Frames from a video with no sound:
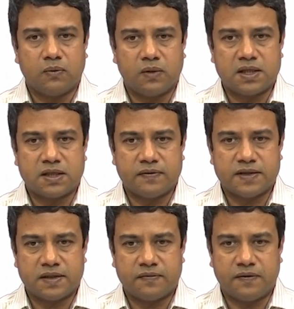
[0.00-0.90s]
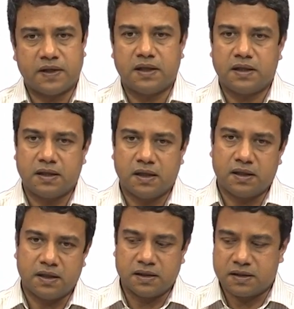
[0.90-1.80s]
one surface at phi
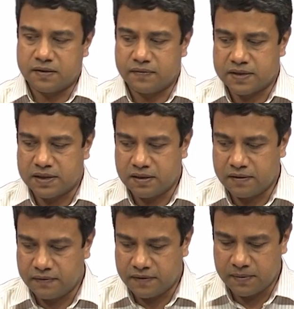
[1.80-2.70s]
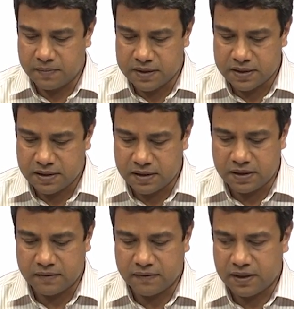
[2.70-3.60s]
and the other surface at phi plus
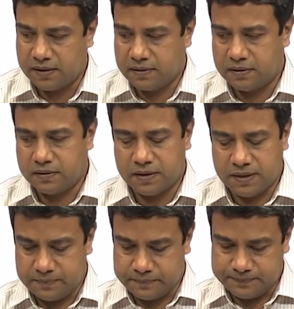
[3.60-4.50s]
delta phi. Okay.